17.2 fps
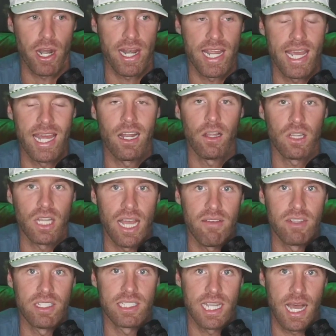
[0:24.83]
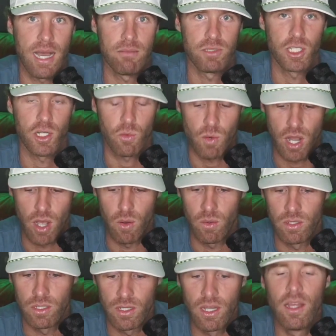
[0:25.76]
hit 11 times in a row.
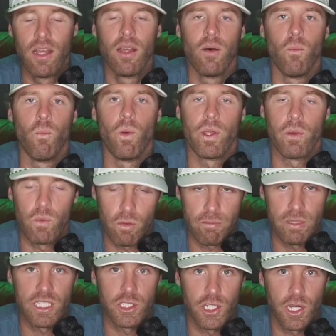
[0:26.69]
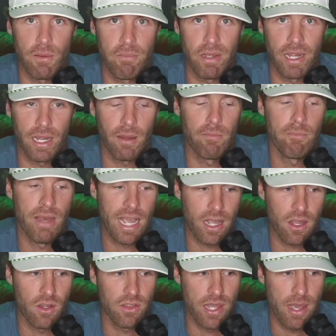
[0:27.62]
We will be jumping back
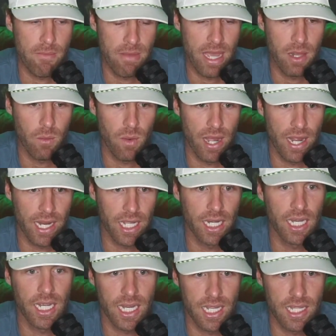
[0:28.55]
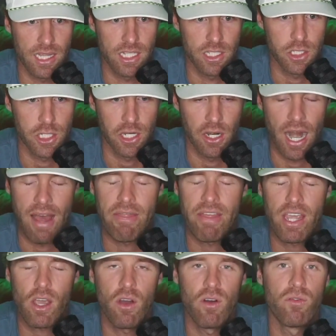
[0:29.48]
on that bandwagon again this year. I
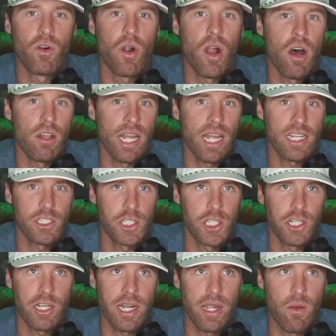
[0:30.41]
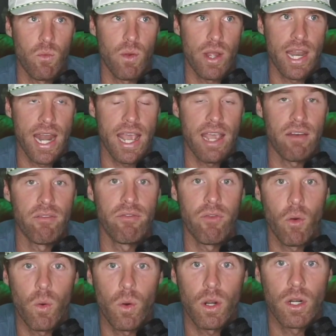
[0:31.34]
think overall last year it went
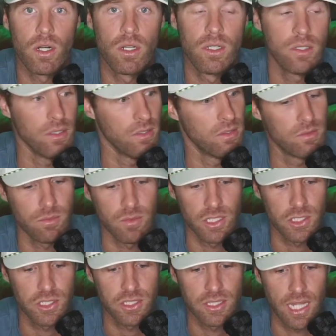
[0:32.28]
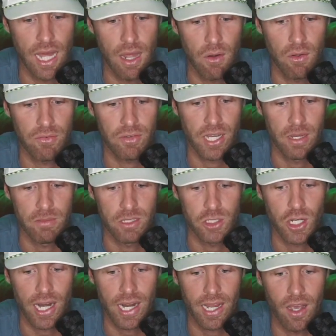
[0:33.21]
8-4, which I don't know if you're keeping
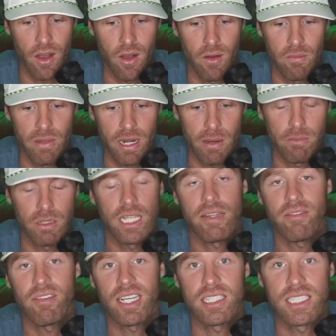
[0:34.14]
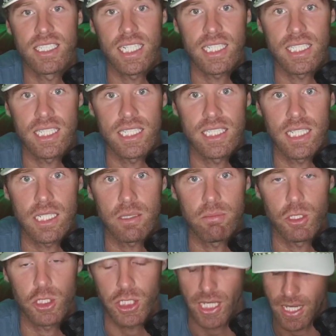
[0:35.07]
track at home, but I believe that's
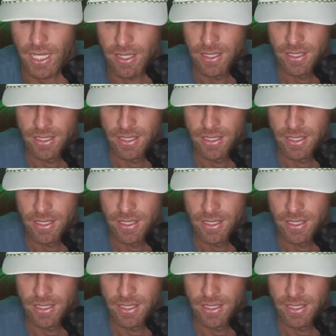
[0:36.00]
66%.